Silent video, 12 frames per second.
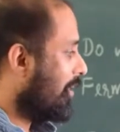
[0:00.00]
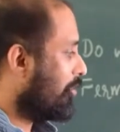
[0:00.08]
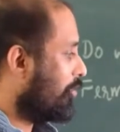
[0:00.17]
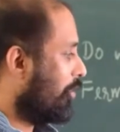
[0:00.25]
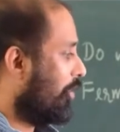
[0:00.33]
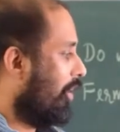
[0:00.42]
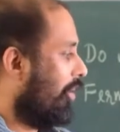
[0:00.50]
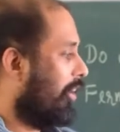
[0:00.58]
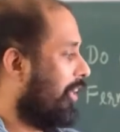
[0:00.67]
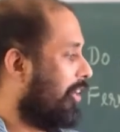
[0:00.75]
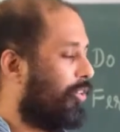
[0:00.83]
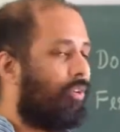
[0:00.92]
So
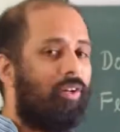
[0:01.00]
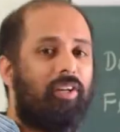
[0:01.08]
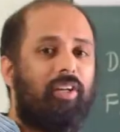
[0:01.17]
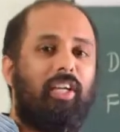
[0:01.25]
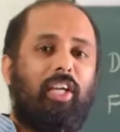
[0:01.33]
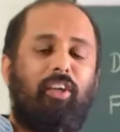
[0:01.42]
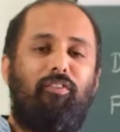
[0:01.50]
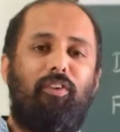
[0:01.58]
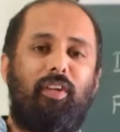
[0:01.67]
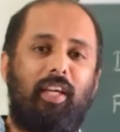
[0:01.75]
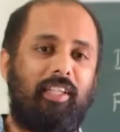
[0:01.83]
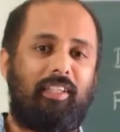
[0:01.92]
Euler told, if you
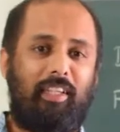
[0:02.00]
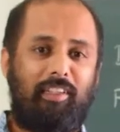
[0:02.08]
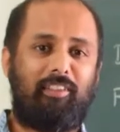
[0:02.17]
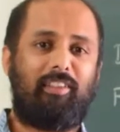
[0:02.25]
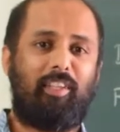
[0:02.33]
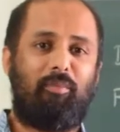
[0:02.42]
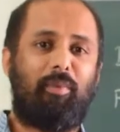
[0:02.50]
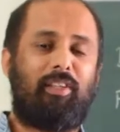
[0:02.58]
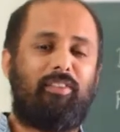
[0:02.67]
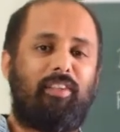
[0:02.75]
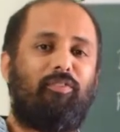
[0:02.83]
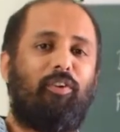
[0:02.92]
take a 3-digit number
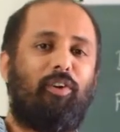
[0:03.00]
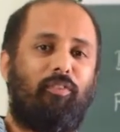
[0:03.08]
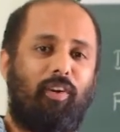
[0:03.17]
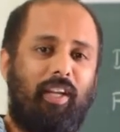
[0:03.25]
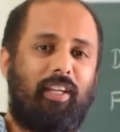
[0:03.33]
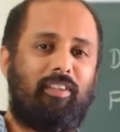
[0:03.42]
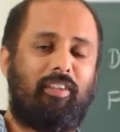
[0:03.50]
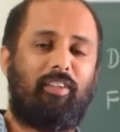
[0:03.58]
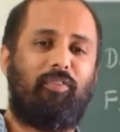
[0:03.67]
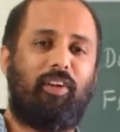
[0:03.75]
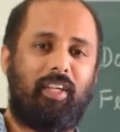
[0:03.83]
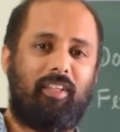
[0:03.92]

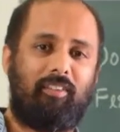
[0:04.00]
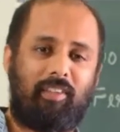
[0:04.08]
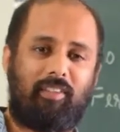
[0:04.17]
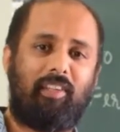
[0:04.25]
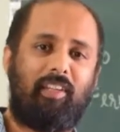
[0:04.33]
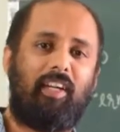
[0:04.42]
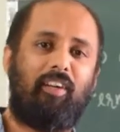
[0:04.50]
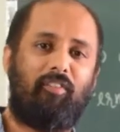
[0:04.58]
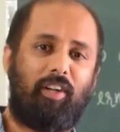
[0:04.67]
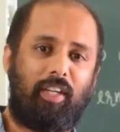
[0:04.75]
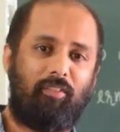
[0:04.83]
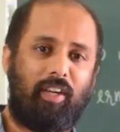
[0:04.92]

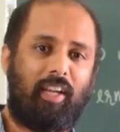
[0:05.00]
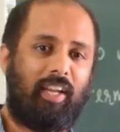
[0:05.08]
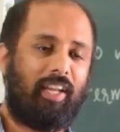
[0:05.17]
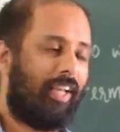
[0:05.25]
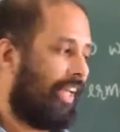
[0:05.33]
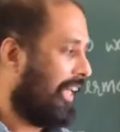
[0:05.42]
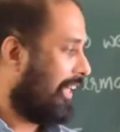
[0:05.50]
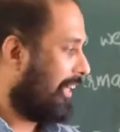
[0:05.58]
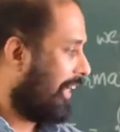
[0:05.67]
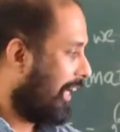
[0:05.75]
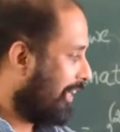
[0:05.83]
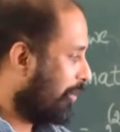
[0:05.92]
641,
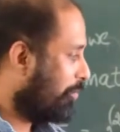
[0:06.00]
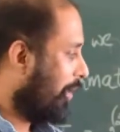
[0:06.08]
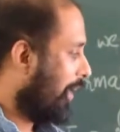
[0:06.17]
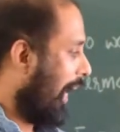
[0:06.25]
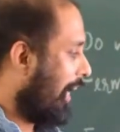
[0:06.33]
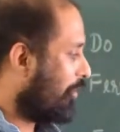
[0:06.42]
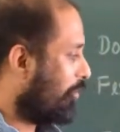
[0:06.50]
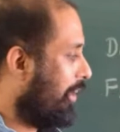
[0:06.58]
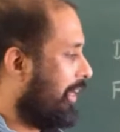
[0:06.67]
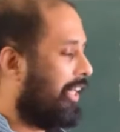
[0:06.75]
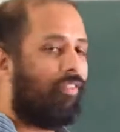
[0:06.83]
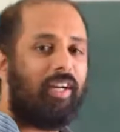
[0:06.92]
that number
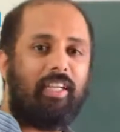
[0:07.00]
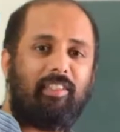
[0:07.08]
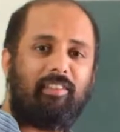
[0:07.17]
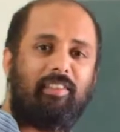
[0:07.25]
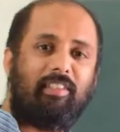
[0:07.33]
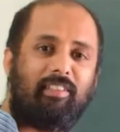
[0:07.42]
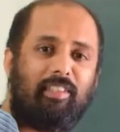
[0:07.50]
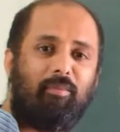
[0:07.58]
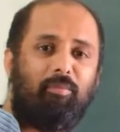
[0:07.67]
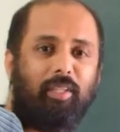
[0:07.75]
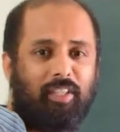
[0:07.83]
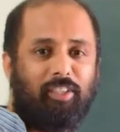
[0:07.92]
actually divides this
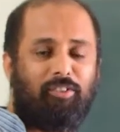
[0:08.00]
number.